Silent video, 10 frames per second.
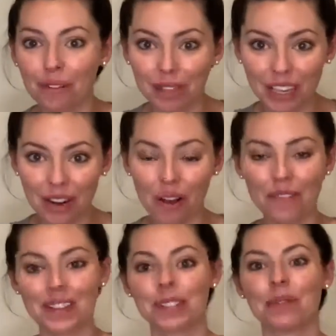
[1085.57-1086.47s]
look at all of
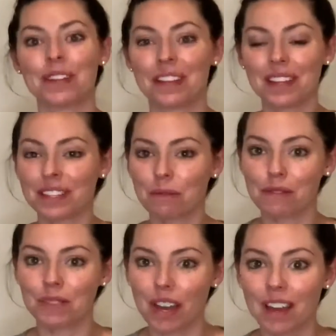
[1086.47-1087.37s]
these great things that we've
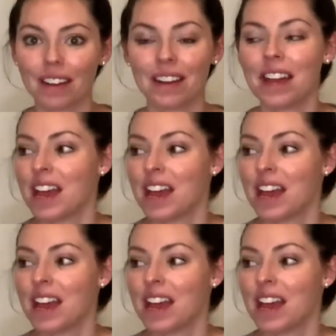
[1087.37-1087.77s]
done.